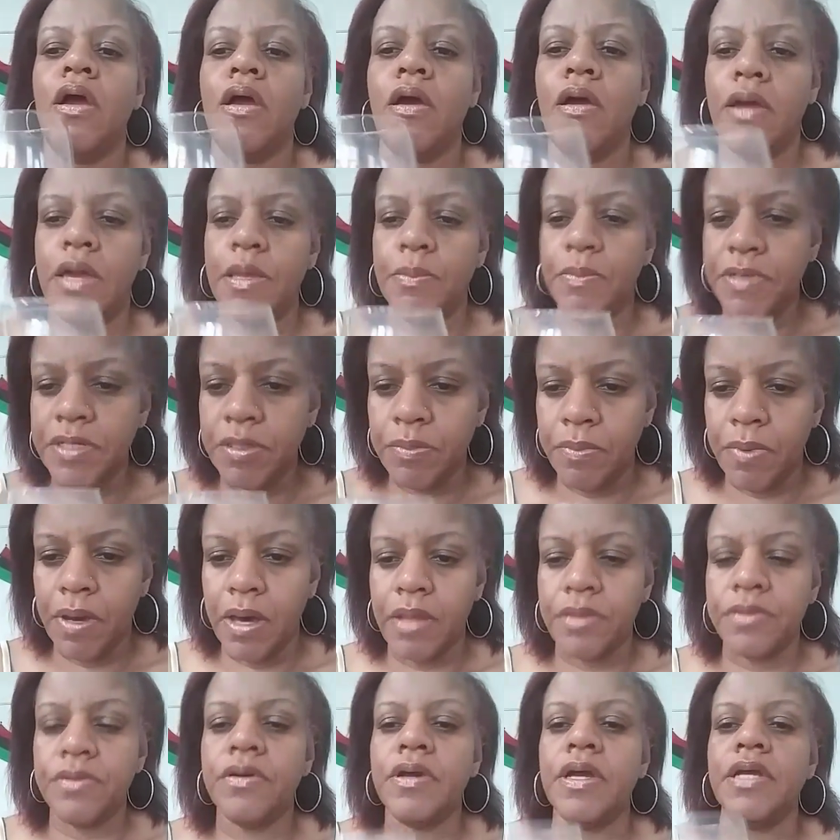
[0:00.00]
Him and the
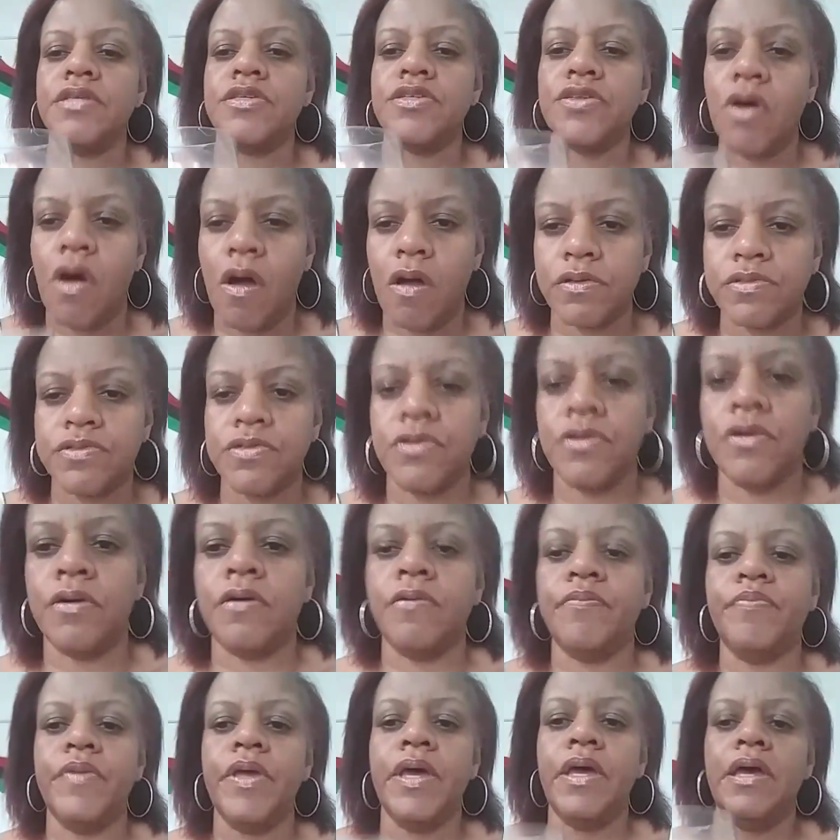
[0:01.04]
mother and talk to
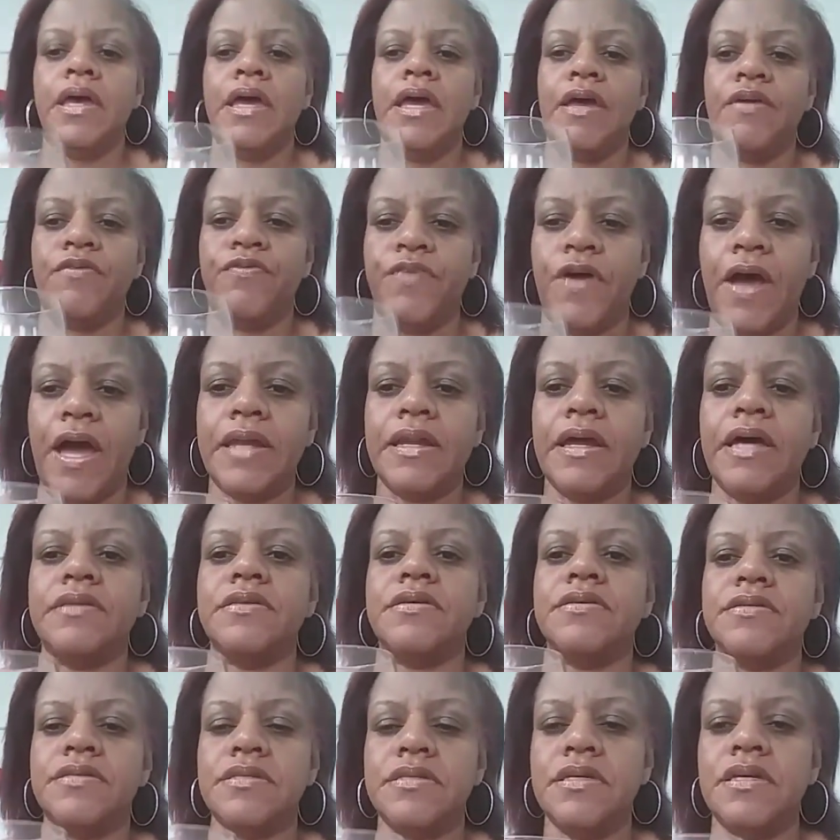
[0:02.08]
her and find out
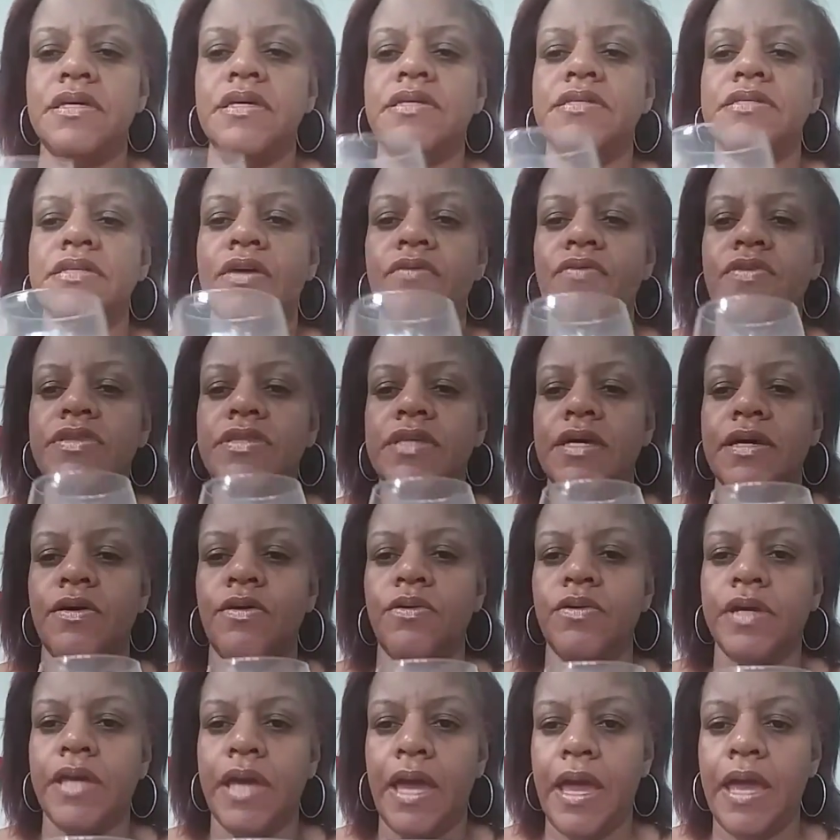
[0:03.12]
to see is everything
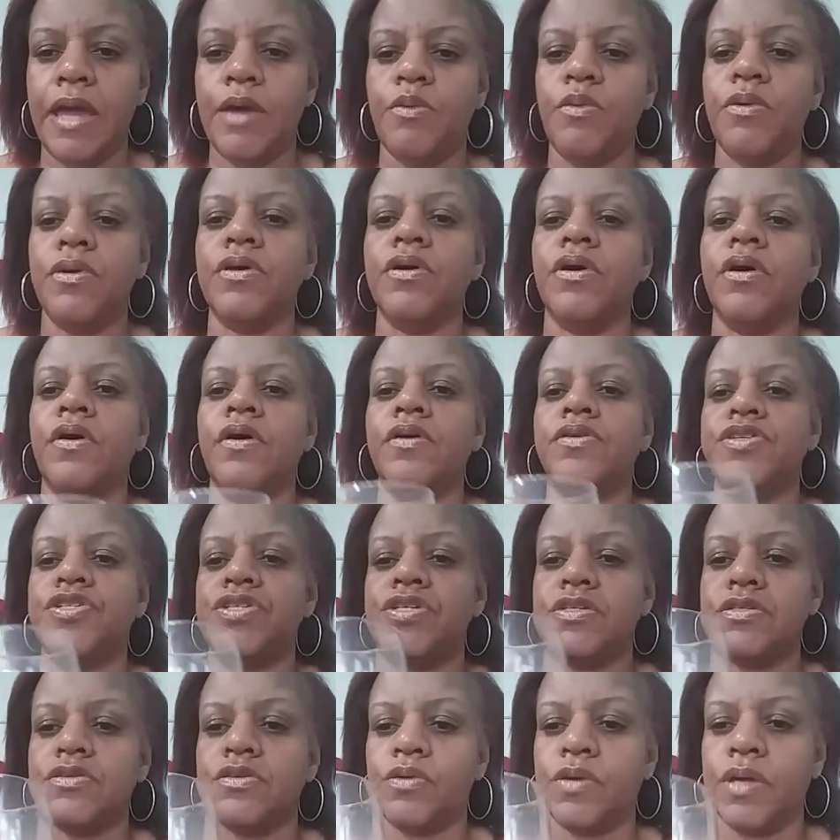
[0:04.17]
okay with her, if
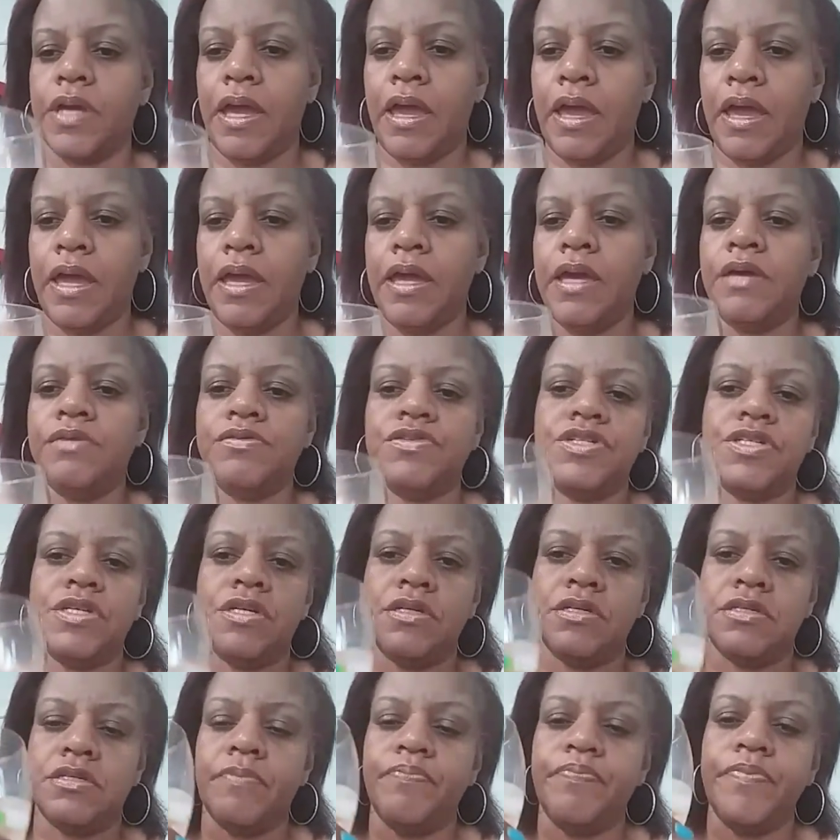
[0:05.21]
she's okay, if
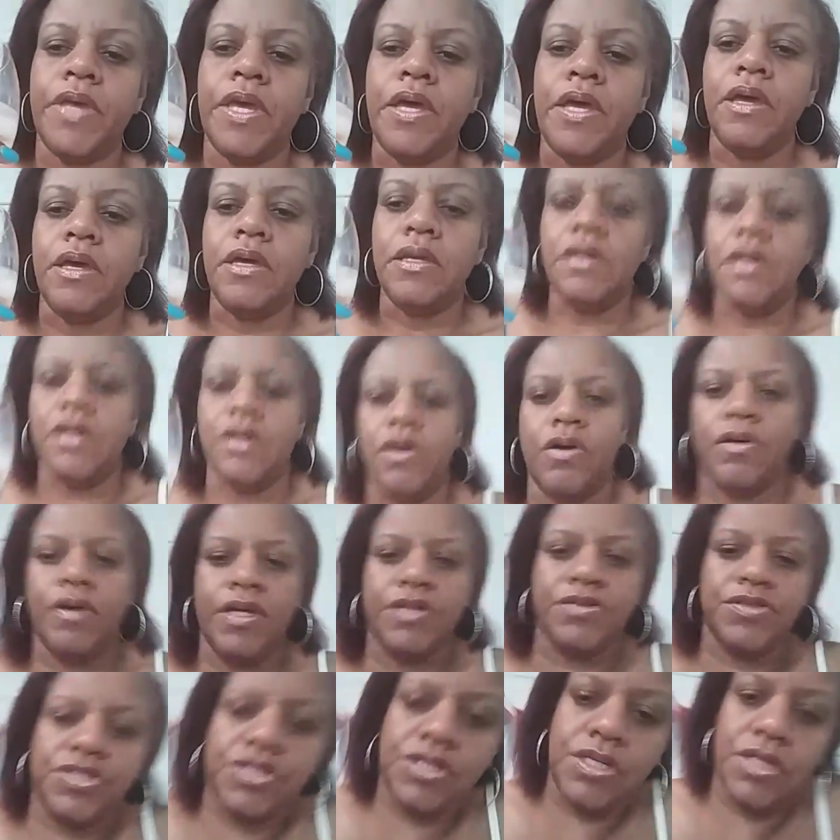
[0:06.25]
she's, you know,
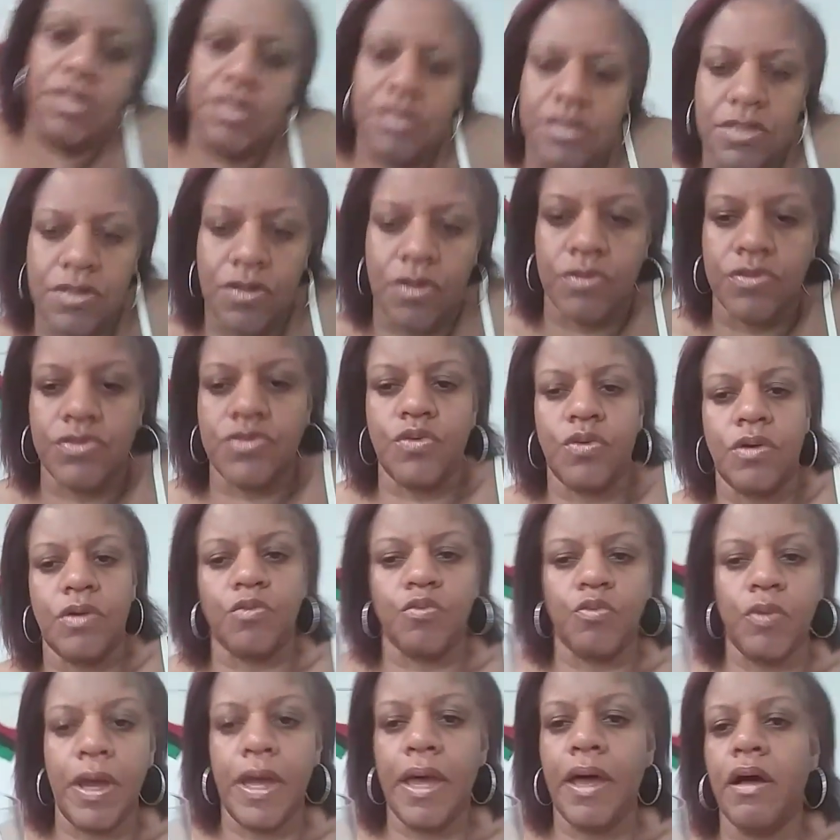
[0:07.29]
if she's, you know,
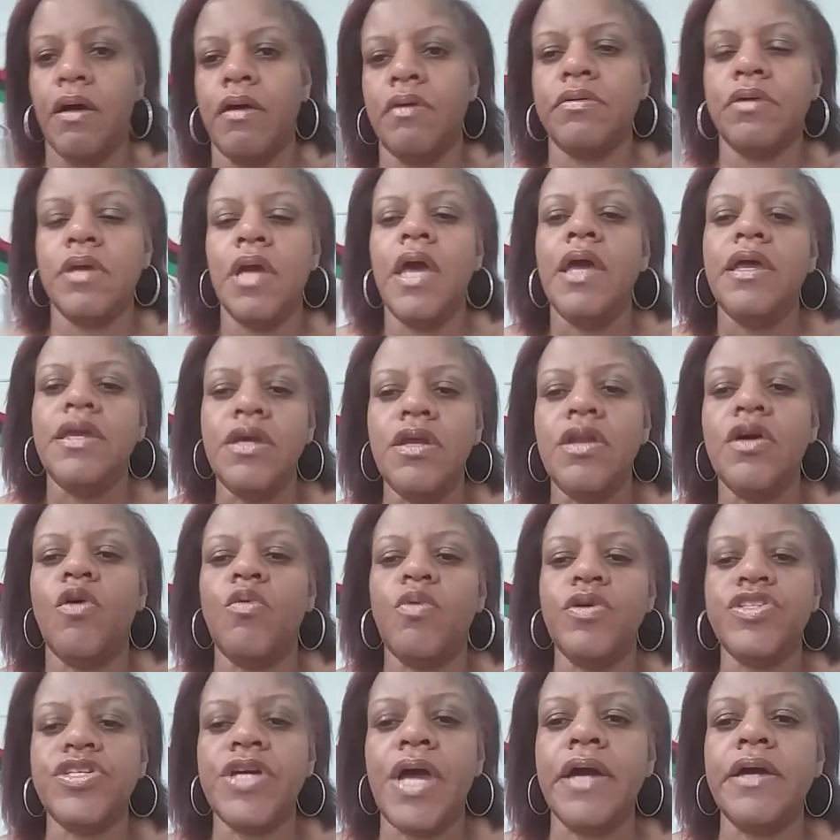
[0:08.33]
doing well, you know,
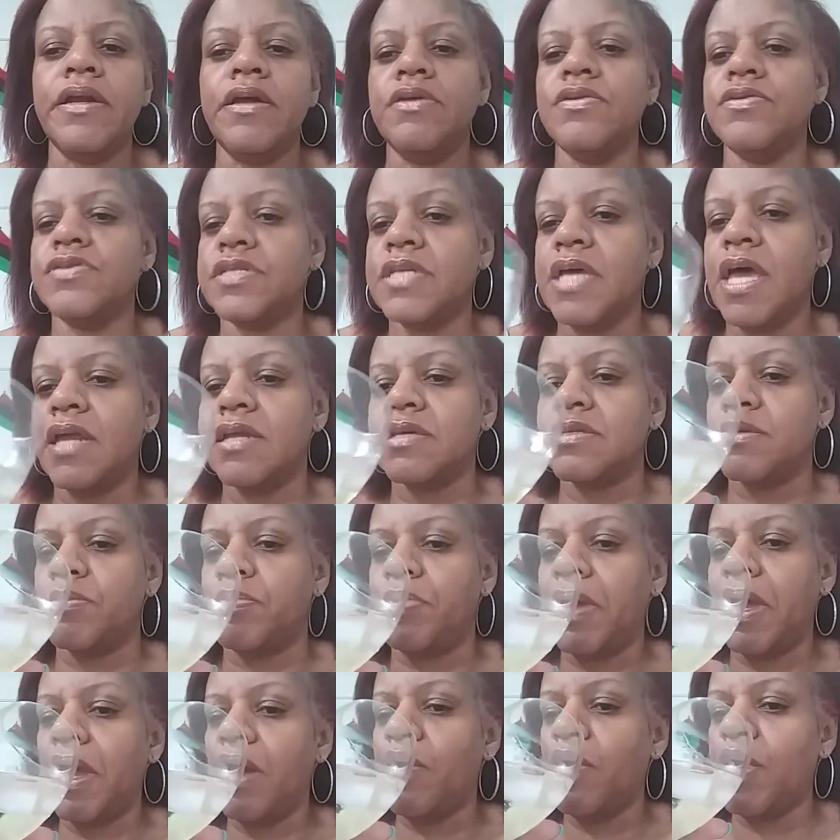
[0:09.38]
which I can understand as a
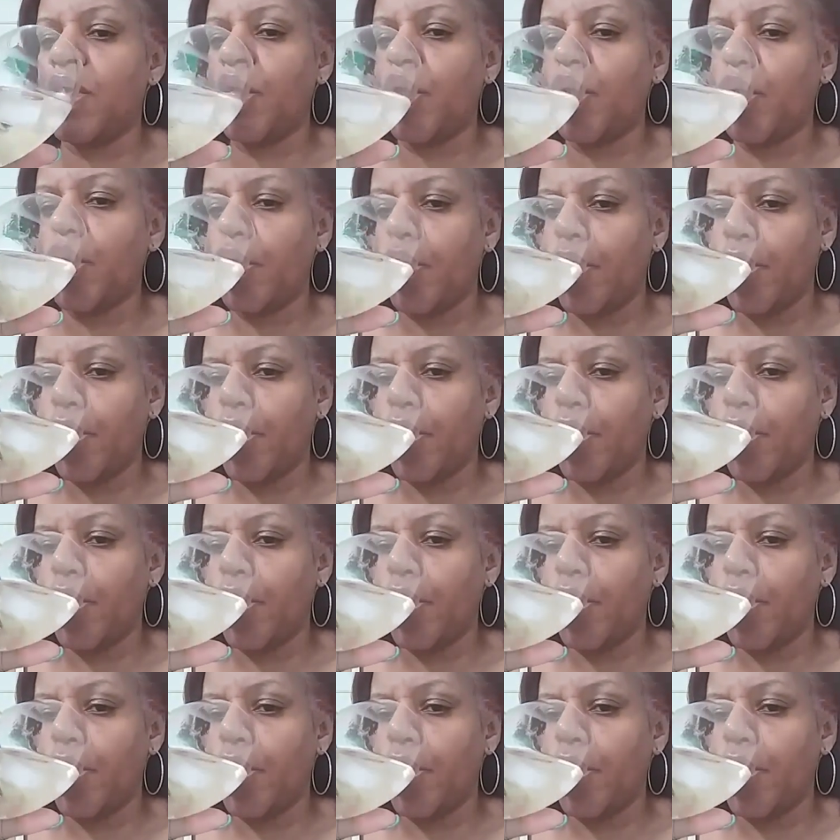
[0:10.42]
parent.